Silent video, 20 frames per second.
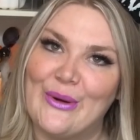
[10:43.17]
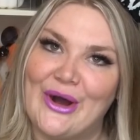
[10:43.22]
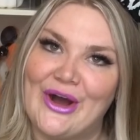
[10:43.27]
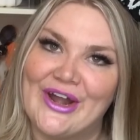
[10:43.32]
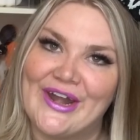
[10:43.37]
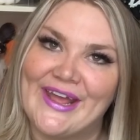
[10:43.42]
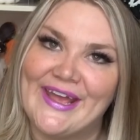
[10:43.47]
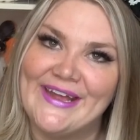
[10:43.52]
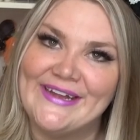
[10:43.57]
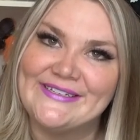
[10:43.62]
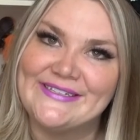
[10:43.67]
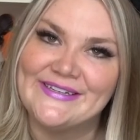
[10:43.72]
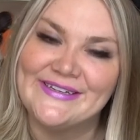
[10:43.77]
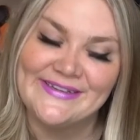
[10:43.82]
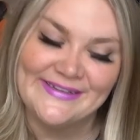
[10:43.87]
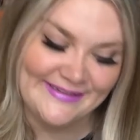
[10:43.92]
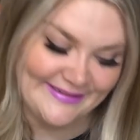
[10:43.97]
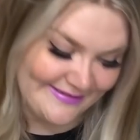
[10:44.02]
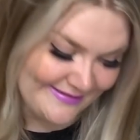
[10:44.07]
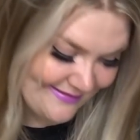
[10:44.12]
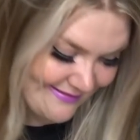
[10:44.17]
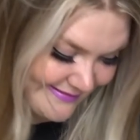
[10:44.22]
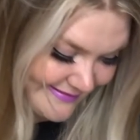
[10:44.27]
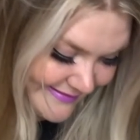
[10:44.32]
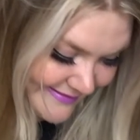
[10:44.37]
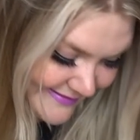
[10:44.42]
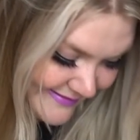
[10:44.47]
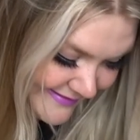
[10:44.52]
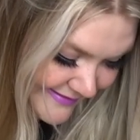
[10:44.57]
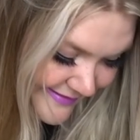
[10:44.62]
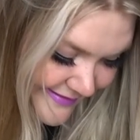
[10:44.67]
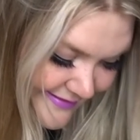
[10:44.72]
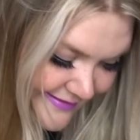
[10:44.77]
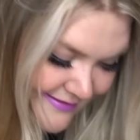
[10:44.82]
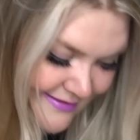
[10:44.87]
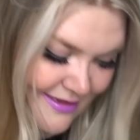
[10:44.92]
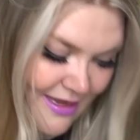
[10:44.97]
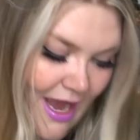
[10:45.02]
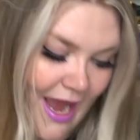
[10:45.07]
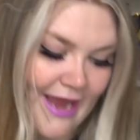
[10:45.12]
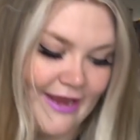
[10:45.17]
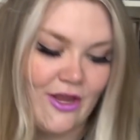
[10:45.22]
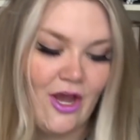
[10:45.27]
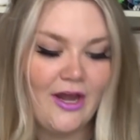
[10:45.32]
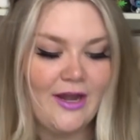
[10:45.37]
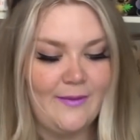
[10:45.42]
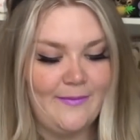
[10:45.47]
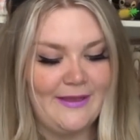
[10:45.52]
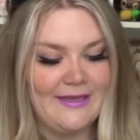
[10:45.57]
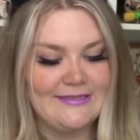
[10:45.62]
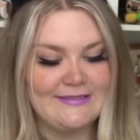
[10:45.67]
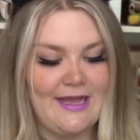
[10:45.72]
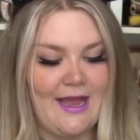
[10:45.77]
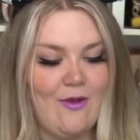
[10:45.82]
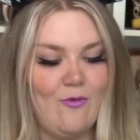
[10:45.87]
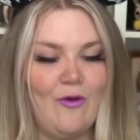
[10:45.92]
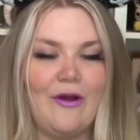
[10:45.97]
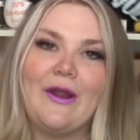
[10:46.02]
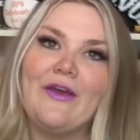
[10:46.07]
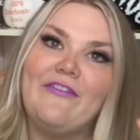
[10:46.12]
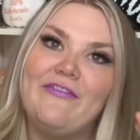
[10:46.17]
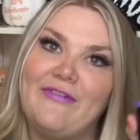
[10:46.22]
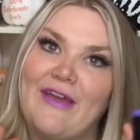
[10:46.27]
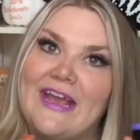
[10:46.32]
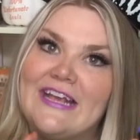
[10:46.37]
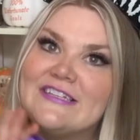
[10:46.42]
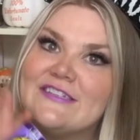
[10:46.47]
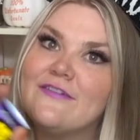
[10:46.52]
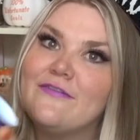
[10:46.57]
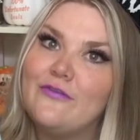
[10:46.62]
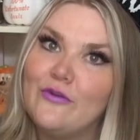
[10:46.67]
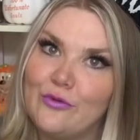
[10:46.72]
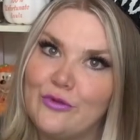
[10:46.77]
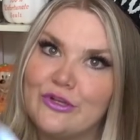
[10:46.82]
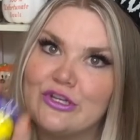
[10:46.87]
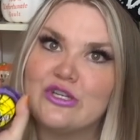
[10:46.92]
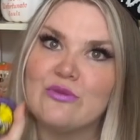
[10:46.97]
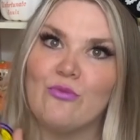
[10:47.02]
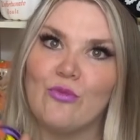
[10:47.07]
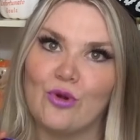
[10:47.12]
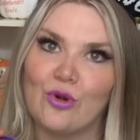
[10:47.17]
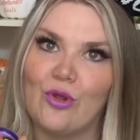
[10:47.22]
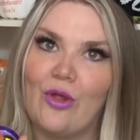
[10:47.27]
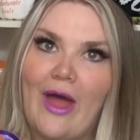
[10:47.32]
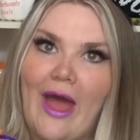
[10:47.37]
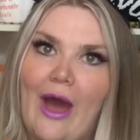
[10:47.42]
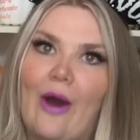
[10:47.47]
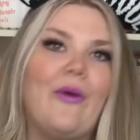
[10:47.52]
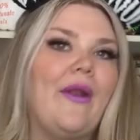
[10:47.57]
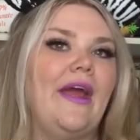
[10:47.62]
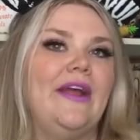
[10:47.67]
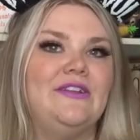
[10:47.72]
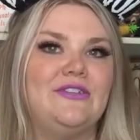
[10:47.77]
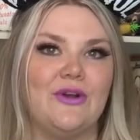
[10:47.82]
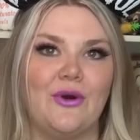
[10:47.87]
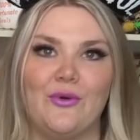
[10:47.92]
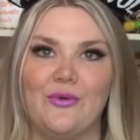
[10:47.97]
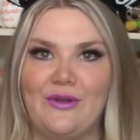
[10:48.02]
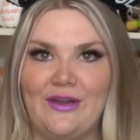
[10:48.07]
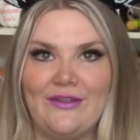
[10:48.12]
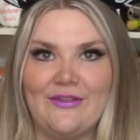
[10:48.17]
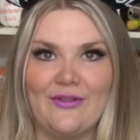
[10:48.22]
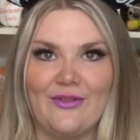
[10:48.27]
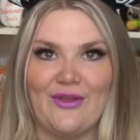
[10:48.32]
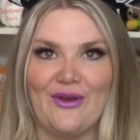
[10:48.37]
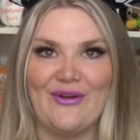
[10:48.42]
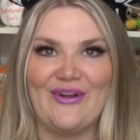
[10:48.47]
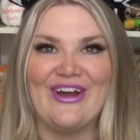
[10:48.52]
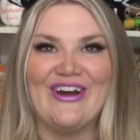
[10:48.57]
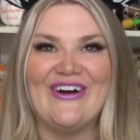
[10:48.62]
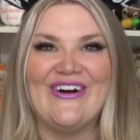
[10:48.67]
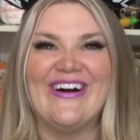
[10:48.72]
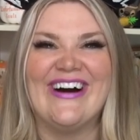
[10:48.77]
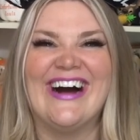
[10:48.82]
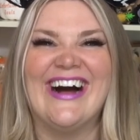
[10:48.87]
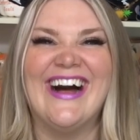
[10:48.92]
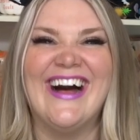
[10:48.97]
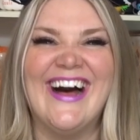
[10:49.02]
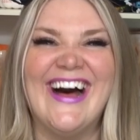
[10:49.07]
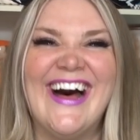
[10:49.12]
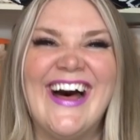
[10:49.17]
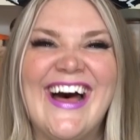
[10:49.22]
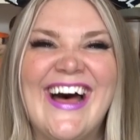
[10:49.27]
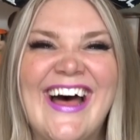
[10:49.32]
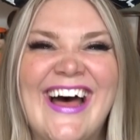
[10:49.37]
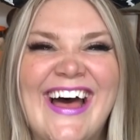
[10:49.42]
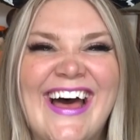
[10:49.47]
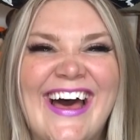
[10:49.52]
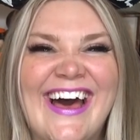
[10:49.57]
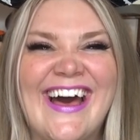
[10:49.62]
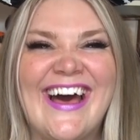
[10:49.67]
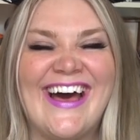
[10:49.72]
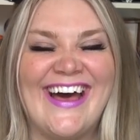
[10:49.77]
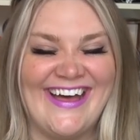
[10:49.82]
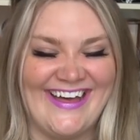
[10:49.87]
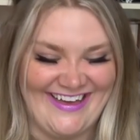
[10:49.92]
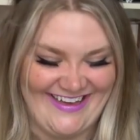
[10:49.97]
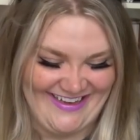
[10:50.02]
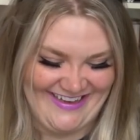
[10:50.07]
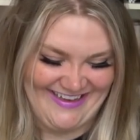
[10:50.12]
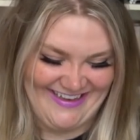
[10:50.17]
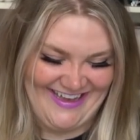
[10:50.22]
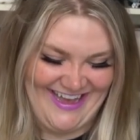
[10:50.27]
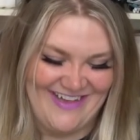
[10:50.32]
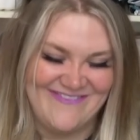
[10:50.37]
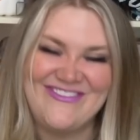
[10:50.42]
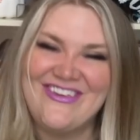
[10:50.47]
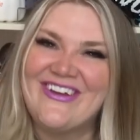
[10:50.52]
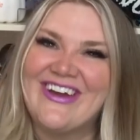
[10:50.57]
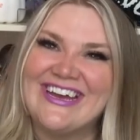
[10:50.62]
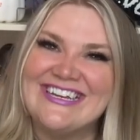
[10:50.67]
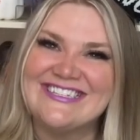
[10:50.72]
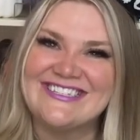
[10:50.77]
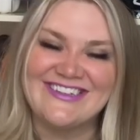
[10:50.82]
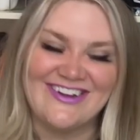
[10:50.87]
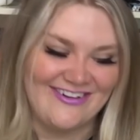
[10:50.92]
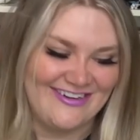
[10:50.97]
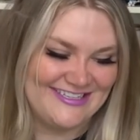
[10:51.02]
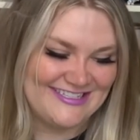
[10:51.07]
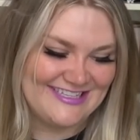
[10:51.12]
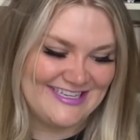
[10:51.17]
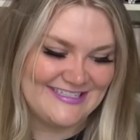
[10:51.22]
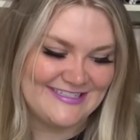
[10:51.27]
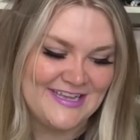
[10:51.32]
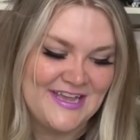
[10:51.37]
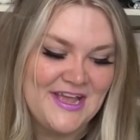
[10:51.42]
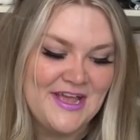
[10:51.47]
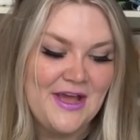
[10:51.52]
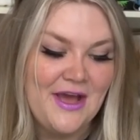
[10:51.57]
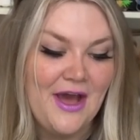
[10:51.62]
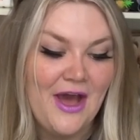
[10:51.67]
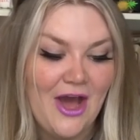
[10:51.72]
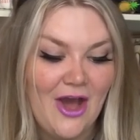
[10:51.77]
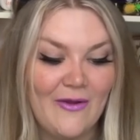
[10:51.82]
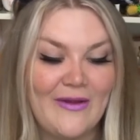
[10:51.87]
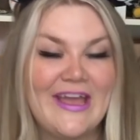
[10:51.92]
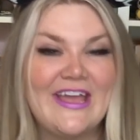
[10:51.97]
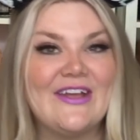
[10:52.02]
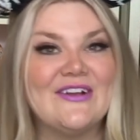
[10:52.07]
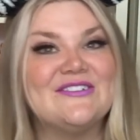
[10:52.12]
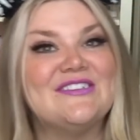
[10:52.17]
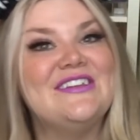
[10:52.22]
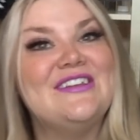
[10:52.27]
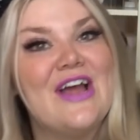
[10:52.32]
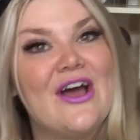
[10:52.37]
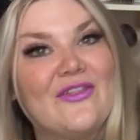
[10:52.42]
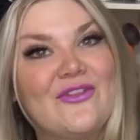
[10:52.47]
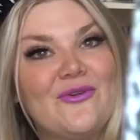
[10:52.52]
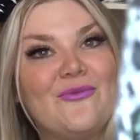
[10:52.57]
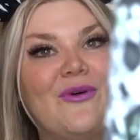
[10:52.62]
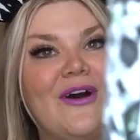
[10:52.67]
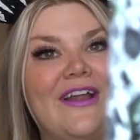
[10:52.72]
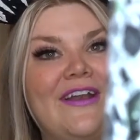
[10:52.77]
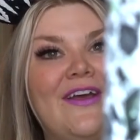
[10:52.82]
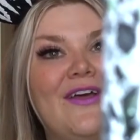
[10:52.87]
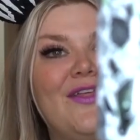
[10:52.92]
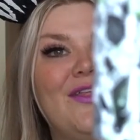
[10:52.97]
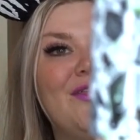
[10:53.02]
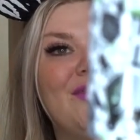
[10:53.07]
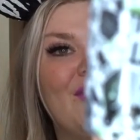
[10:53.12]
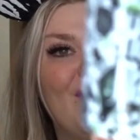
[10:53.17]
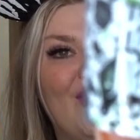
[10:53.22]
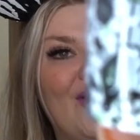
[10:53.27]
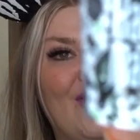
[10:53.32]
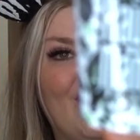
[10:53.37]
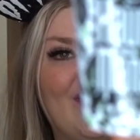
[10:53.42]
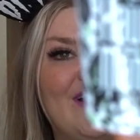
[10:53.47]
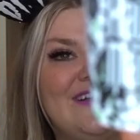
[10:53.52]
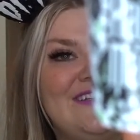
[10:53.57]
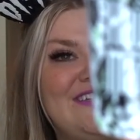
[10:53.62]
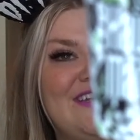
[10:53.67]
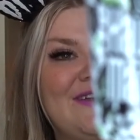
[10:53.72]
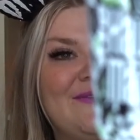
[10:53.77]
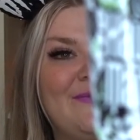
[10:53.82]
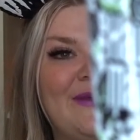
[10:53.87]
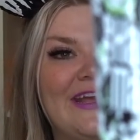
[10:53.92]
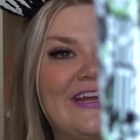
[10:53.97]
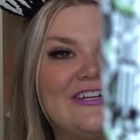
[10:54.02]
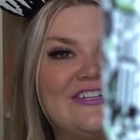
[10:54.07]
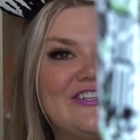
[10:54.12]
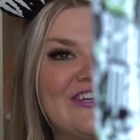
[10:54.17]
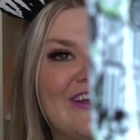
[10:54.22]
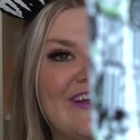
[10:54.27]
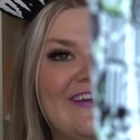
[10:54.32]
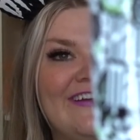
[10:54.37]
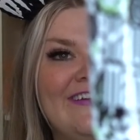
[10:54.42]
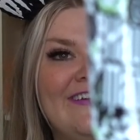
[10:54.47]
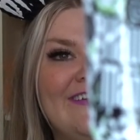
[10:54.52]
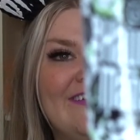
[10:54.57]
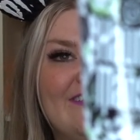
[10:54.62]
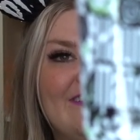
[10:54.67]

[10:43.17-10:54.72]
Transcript: on it. I got it because I want to face Foolish Mortal out. I don't need the logo. Have you guys noticed this? Okay, here's another one, The Haunted Mansion,